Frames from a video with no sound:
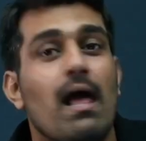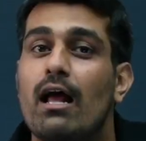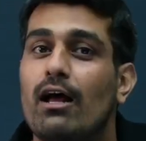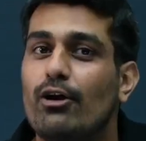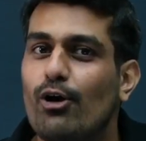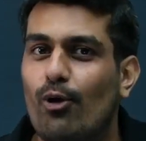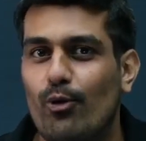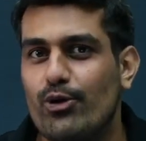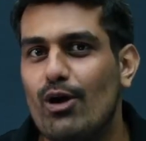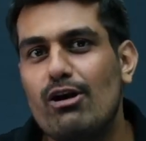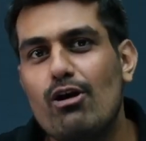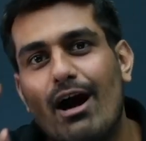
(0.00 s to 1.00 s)
No, you are
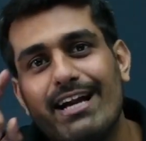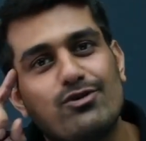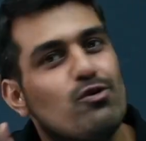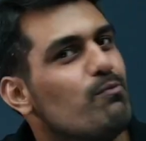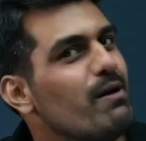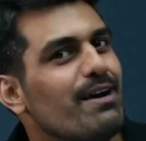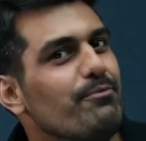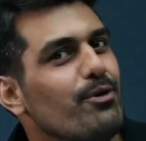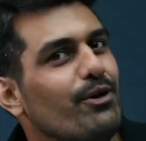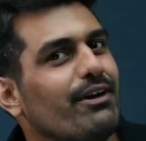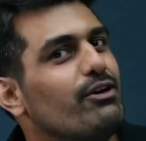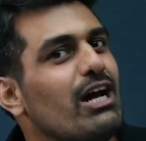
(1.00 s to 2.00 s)
not a supercomputer.
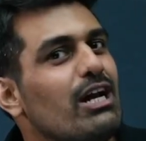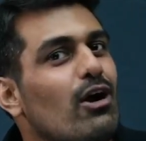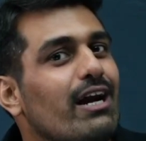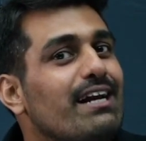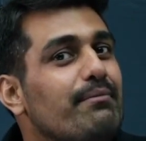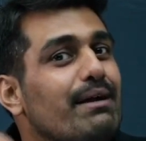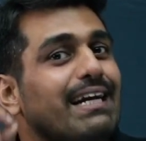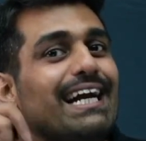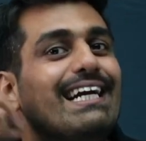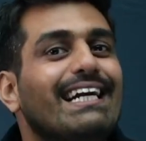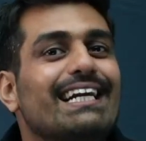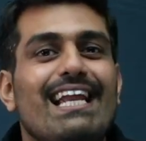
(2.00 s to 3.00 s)
You cannot immediately
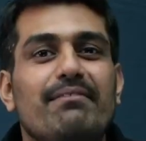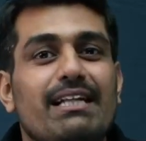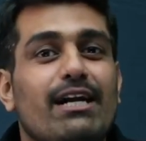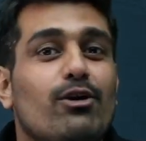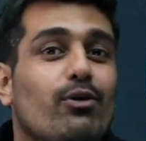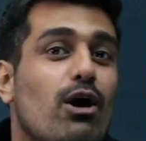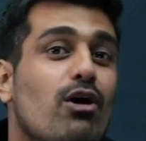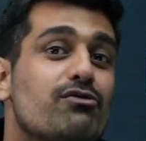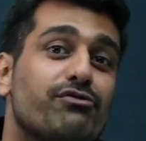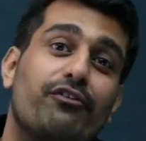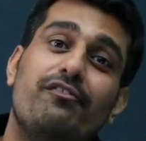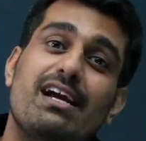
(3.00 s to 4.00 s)
tell me that okay, on
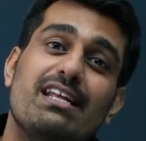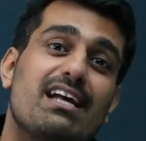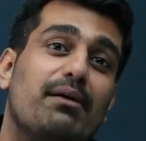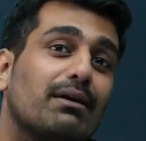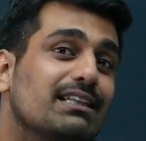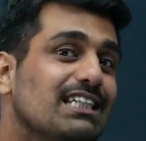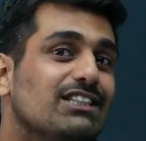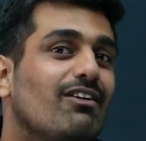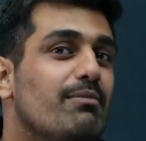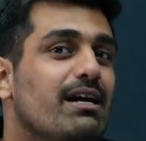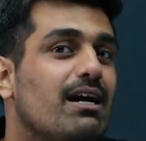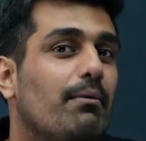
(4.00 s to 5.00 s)
50th number this will be
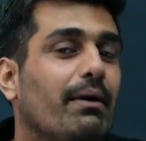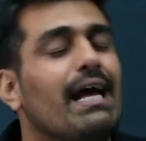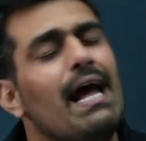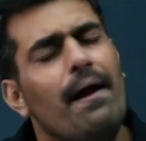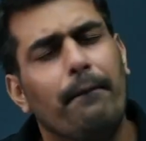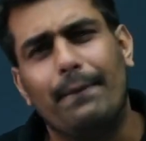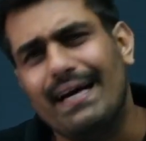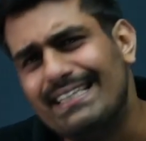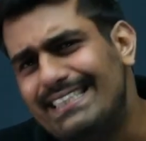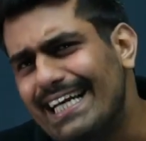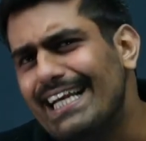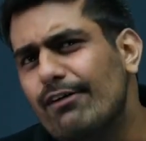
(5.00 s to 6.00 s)
coming.
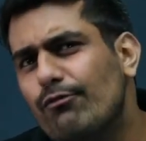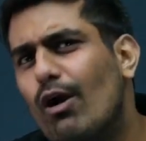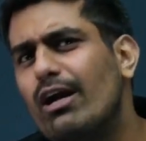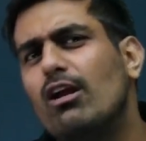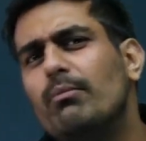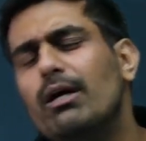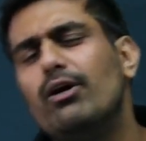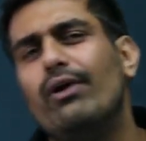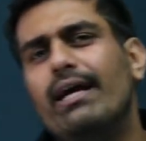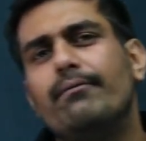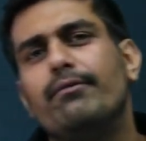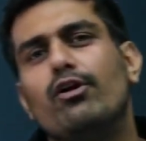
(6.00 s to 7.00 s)
Basically, what you will be doing,
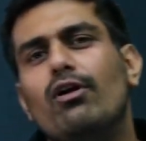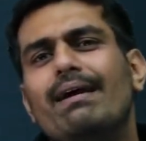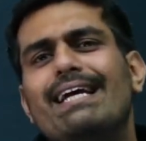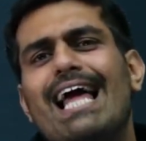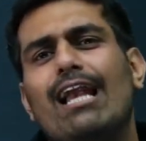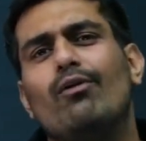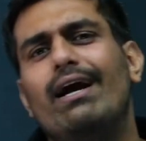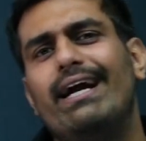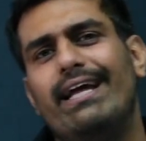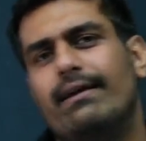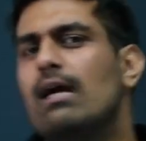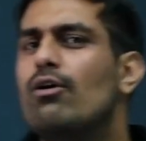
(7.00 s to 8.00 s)
you will be calculating
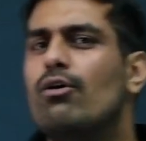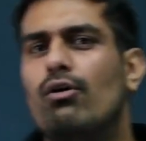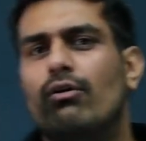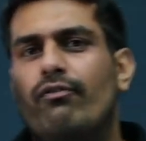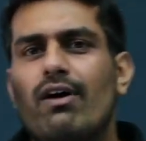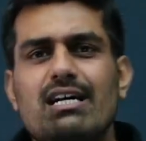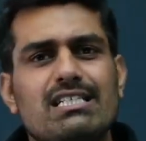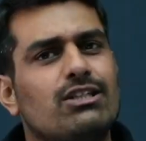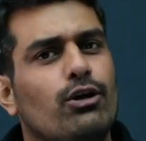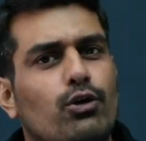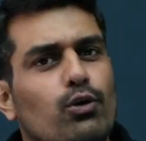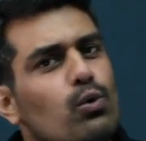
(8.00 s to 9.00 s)
first
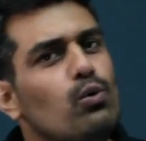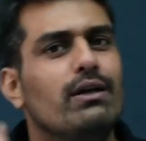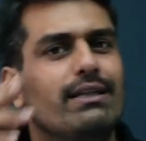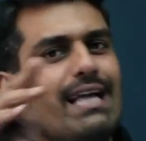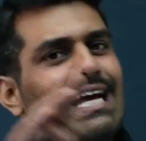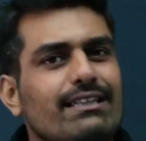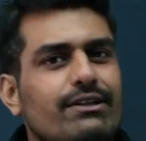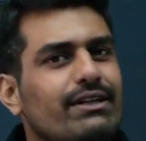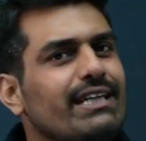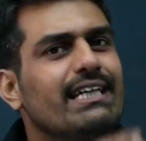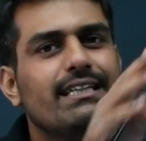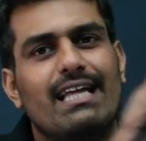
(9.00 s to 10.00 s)
2, then
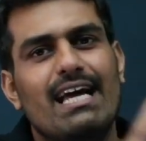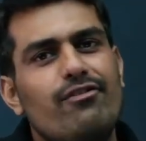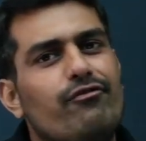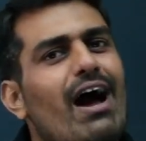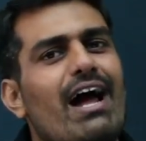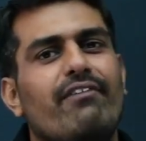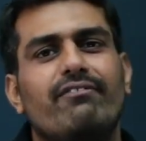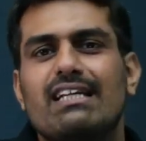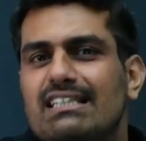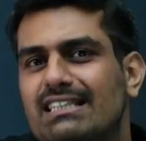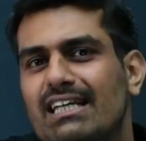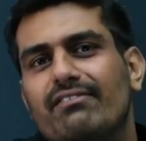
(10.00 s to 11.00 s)
3, then 5, then
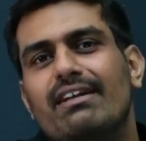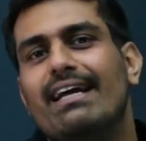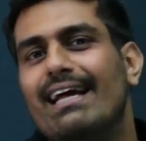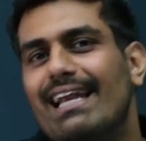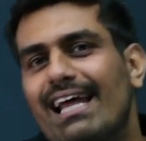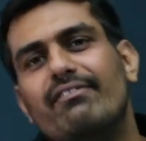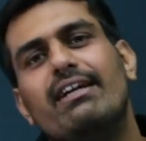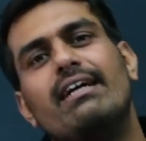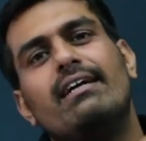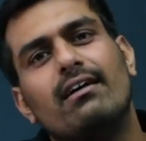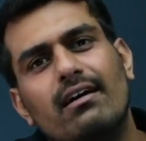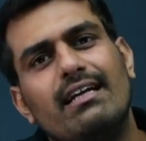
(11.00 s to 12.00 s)
7, 11,
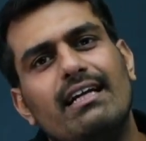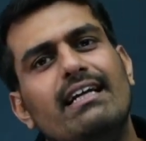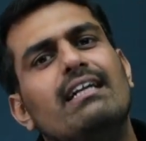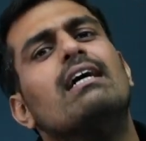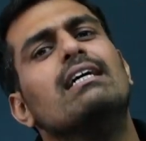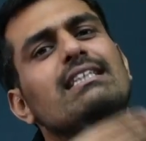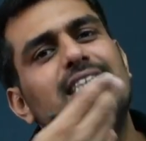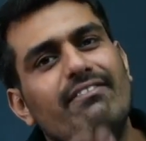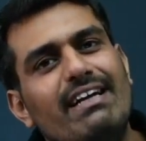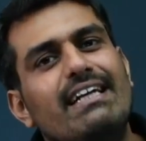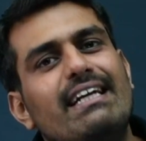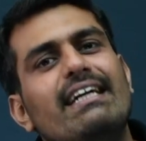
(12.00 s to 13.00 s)
13,
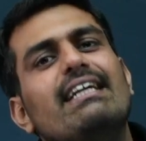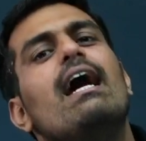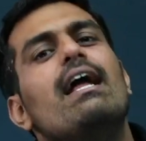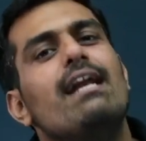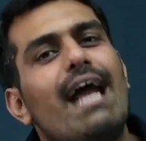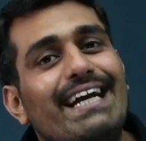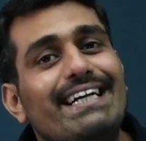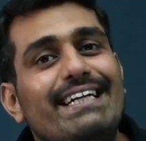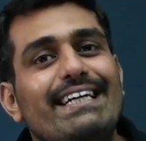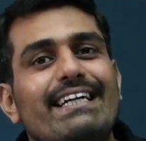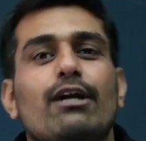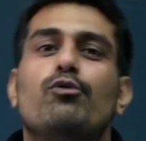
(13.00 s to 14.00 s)
17,
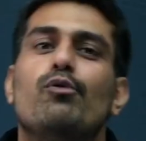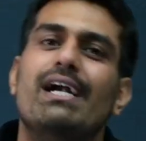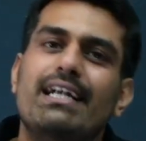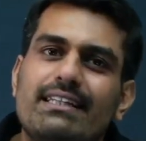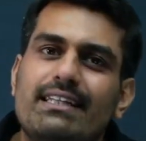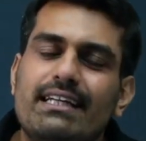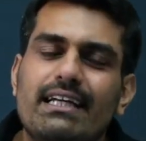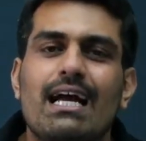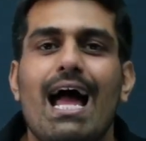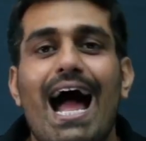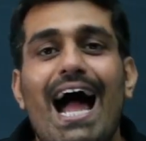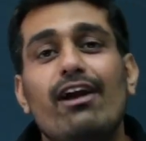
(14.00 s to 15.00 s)
19, 23,
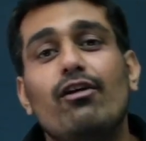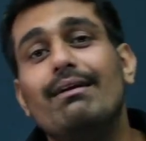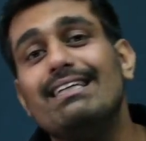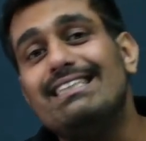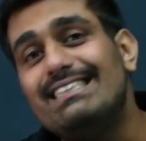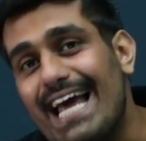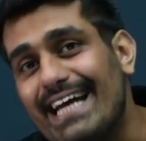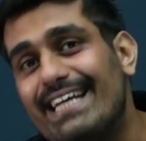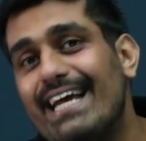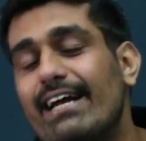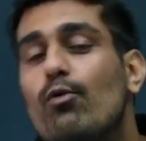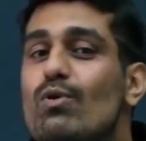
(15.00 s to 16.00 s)
and you will be
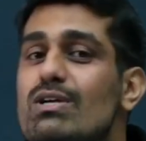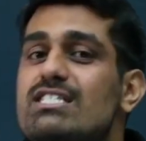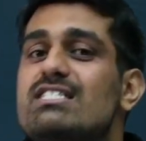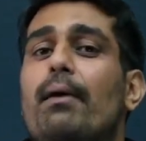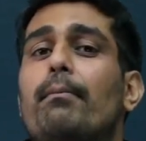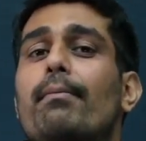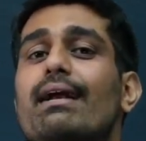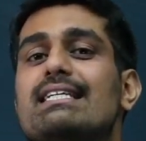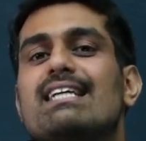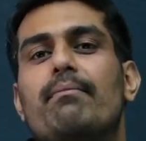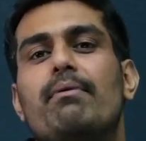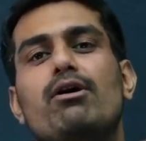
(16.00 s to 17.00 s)
checking which number is
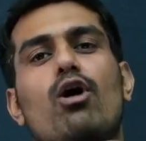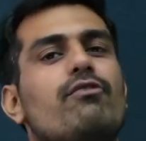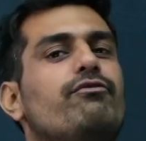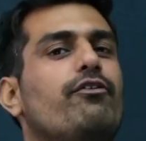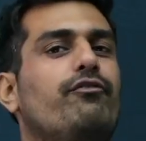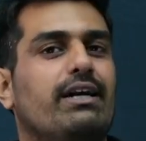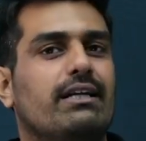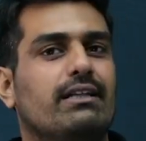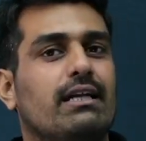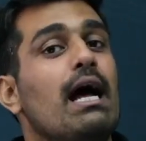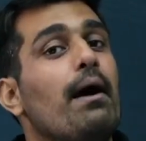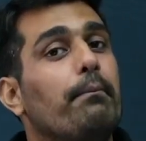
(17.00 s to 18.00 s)
coming on 50th.
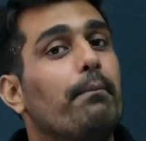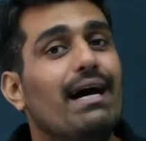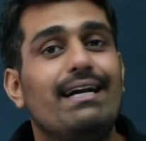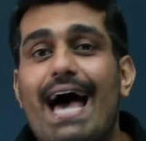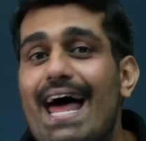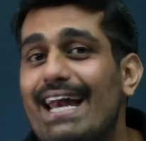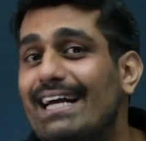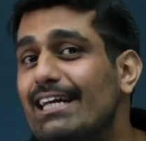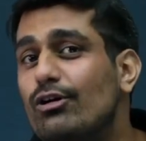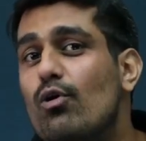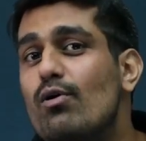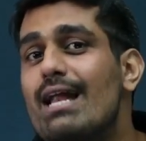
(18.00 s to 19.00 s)
But directly you
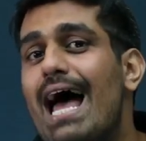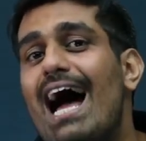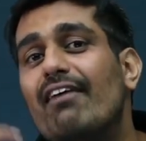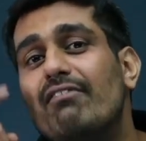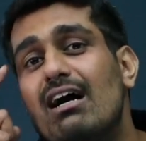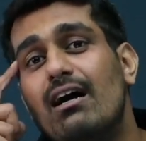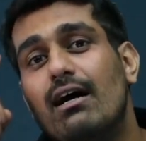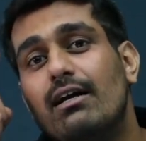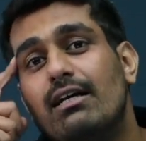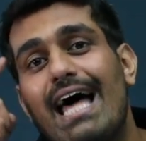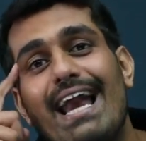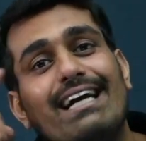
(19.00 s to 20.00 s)
don't have a
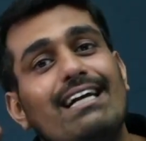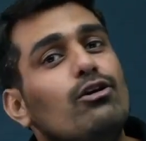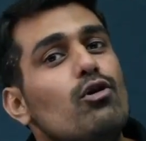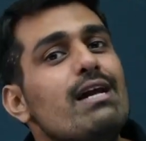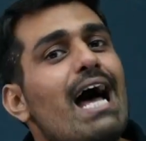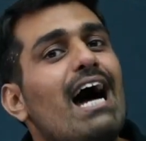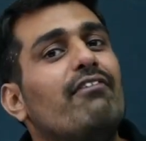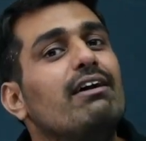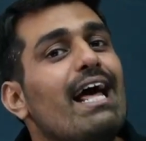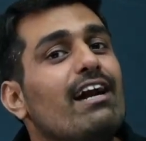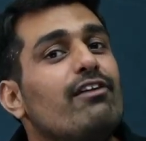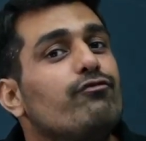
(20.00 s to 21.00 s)

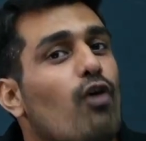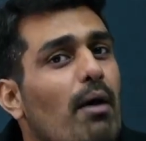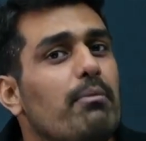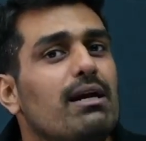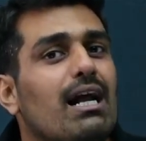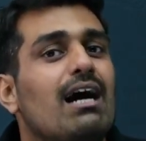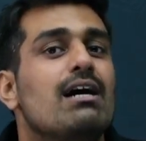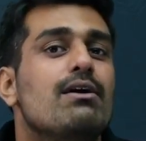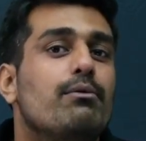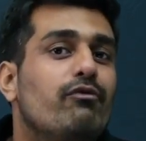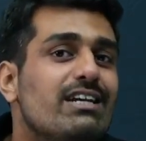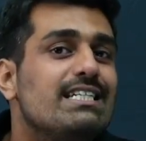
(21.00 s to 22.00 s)
direct formula
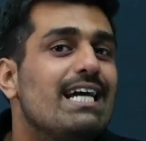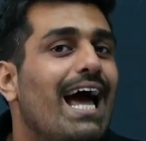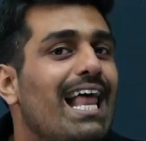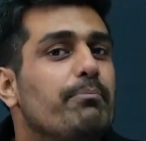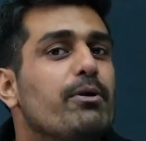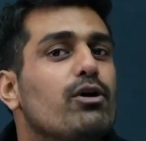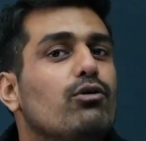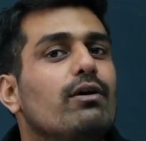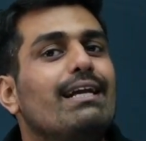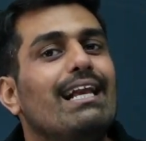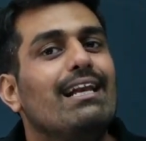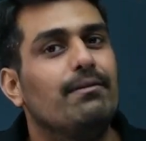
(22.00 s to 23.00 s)
which help you to
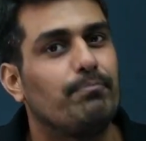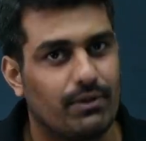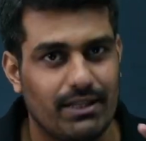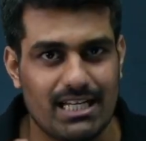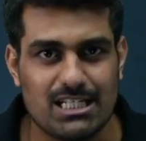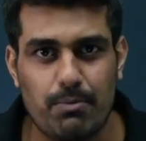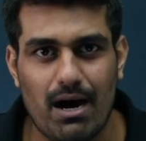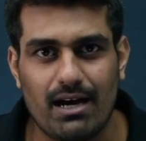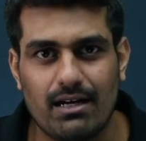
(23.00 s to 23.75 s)
tell this part.